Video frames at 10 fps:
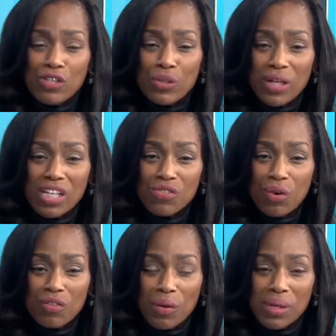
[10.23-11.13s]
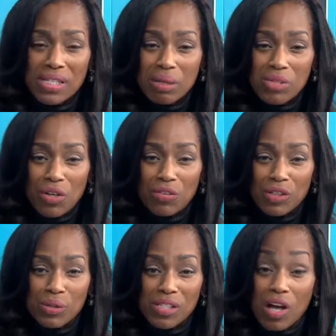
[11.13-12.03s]
you for joining us for In Focus. I'm
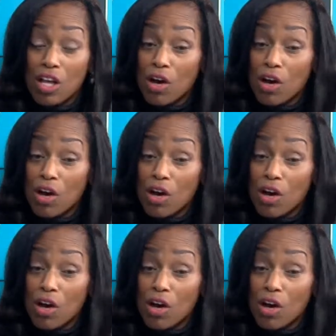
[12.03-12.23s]
Jennifer Lewis Hall.